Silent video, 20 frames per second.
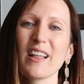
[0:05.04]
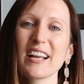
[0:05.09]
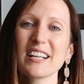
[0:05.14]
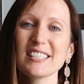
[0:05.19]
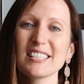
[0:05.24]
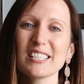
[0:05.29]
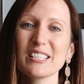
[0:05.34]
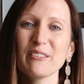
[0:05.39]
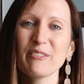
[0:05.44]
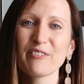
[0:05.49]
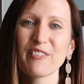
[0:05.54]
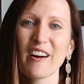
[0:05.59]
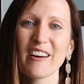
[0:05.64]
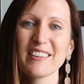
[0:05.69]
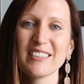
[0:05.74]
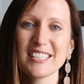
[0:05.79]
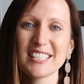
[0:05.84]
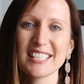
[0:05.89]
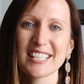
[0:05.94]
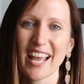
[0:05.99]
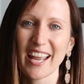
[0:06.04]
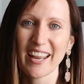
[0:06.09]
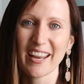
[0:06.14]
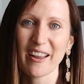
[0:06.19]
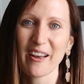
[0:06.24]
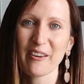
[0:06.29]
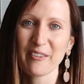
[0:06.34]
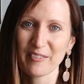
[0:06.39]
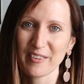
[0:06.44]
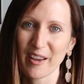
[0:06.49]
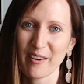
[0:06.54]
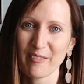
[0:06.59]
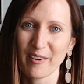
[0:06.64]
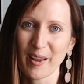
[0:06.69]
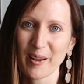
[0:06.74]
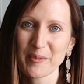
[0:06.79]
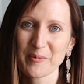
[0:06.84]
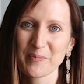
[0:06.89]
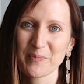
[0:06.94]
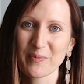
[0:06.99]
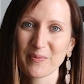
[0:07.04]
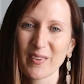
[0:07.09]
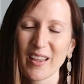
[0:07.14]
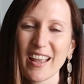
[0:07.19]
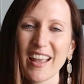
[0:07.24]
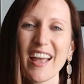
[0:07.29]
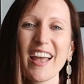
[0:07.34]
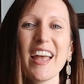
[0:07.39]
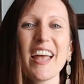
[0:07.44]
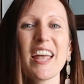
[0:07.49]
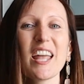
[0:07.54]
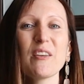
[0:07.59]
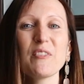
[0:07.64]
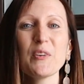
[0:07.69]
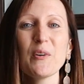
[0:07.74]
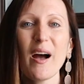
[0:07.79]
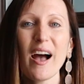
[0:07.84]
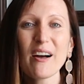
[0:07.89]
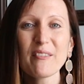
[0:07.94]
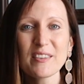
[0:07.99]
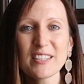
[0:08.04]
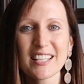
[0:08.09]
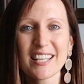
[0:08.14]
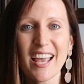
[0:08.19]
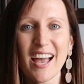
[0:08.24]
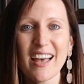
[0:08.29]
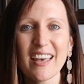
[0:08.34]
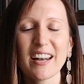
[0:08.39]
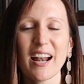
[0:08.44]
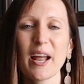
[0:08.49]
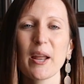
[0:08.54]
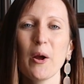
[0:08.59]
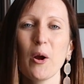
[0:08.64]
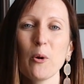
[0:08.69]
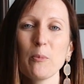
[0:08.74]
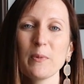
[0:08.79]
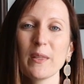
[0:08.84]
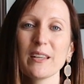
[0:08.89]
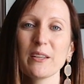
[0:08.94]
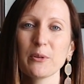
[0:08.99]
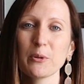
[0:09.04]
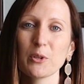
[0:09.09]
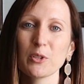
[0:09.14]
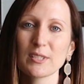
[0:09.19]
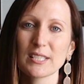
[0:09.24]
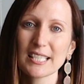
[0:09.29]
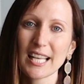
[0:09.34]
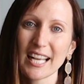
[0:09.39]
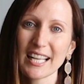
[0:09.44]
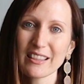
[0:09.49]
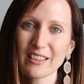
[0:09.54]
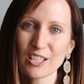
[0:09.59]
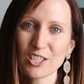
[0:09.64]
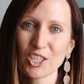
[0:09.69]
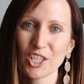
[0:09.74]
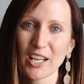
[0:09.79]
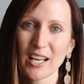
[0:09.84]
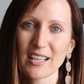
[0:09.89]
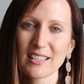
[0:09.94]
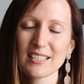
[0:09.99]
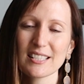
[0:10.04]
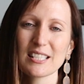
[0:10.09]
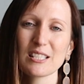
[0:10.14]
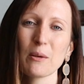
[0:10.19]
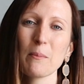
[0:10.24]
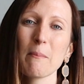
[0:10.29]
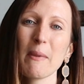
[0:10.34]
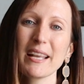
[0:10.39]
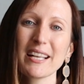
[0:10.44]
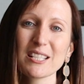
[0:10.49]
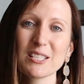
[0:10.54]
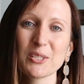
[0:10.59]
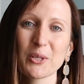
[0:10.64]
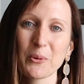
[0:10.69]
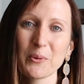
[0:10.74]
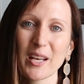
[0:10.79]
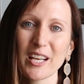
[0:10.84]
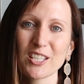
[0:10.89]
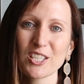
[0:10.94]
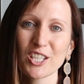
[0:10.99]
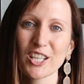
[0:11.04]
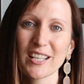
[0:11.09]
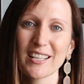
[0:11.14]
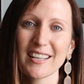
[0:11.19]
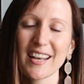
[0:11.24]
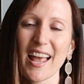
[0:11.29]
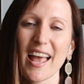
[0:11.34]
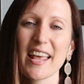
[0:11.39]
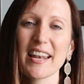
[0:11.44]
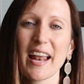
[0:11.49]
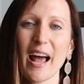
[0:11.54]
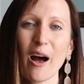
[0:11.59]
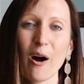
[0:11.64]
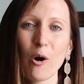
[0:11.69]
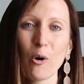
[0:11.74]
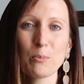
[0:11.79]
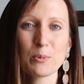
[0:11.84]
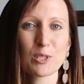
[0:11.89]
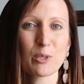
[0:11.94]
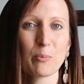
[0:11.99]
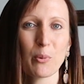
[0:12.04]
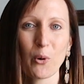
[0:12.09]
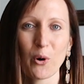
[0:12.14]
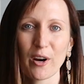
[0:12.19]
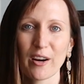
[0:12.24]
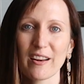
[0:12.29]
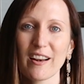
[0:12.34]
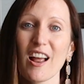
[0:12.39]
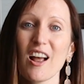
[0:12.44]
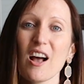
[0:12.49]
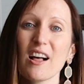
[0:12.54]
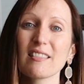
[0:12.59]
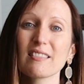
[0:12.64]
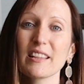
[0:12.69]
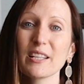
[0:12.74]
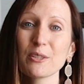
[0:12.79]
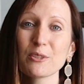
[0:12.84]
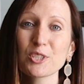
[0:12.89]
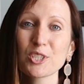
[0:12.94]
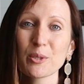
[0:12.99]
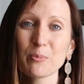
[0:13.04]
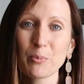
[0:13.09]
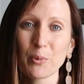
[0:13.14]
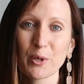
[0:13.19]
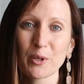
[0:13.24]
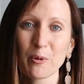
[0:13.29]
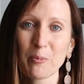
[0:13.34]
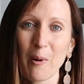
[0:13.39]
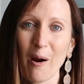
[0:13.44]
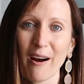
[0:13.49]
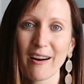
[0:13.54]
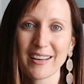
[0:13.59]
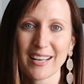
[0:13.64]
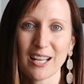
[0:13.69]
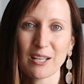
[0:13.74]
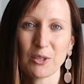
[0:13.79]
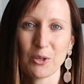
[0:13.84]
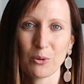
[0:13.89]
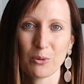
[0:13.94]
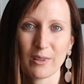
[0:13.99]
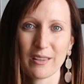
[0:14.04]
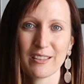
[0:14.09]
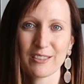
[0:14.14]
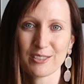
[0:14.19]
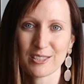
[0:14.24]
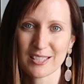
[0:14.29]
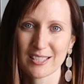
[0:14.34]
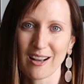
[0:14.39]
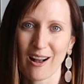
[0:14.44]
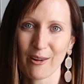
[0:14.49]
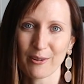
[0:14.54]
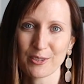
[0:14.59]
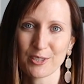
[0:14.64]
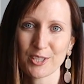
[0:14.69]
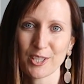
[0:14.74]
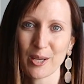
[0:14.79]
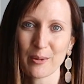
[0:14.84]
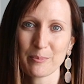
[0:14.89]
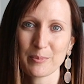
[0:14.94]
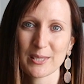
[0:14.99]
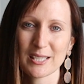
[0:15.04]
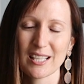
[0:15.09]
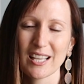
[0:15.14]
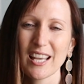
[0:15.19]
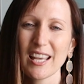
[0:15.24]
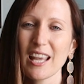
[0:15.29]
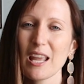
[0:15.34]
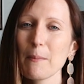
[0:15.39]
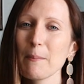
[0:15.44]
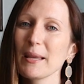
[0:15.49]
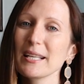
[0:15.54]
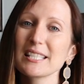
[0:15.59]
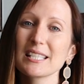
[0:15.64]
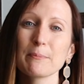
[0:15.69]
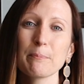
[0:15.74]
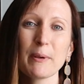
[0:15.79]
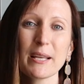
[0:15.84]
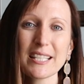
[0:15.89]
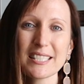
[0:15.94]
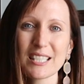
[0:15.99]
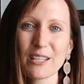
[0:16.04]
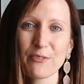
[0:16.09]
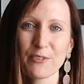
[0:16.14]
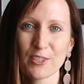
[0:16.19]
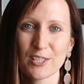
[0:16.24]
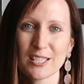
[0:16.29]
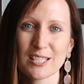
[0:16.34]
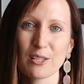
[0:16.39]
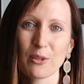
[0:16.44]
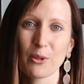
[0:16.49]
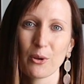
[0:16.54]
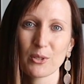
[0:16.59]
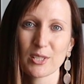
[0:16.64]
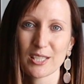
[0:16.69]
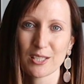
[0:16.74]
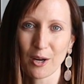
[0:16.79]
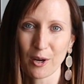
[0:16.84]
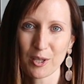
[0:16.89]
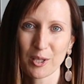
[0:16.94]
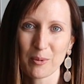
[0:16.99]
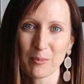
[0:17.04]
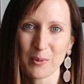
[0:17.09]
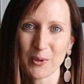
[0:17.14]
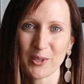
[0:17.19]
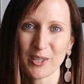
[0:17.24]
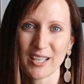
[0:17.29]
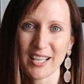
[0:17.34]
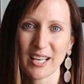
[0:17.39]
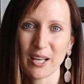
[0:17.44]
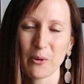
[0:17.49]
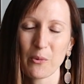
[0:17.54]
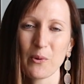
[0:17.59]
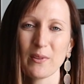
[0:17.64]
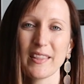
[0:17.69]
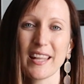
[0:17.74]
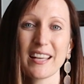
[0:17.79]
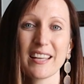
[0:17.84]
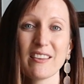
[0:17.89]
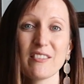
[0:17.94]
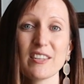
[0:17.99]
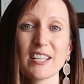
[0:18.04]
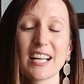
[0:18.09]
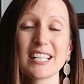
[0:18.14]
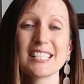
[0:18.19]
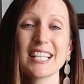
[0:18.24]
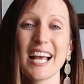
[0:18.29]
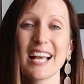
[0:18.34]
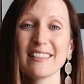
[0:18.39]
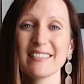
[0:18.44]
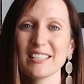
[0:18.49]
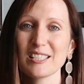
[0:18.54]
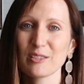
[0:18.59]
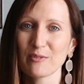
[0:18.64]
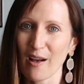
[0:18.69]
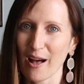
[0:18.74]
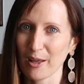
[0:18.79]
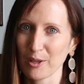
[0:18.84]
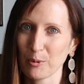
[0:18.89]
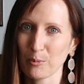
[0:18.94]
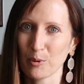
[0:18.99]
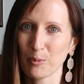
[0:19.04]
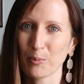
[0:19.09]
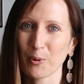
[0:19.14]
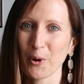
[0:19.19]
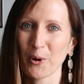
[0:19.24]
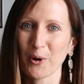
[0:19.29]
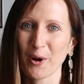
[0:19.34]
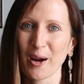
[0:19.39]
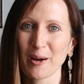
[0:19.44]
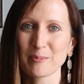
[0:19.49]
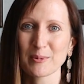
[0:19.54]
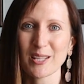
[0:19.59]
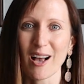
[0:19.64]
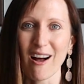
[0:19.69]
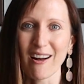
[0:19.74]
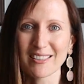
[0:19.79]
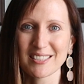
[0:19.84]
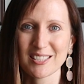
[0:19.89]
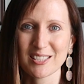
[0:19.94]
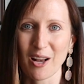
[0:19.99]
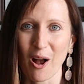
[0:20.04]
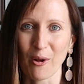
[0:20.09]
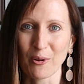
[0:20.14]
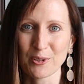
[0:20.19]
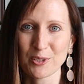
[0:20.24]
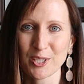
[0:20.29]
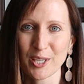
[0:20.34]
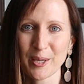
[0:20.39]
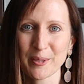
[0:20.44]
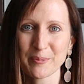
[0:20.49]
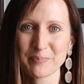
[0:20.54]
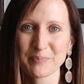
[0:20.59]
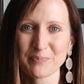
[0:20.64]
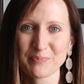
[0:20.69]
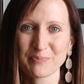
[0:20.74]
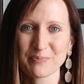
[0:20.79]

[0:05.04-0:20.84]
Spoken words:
Legacy Fund Day of Giving. If you haven't yet, I hope that you'll take the chance to make a donation and help support Leadership Winter Park and Youth Leader Scholarships. It makes a big difference to those in our community when they can attend these valuable programs on scholarship.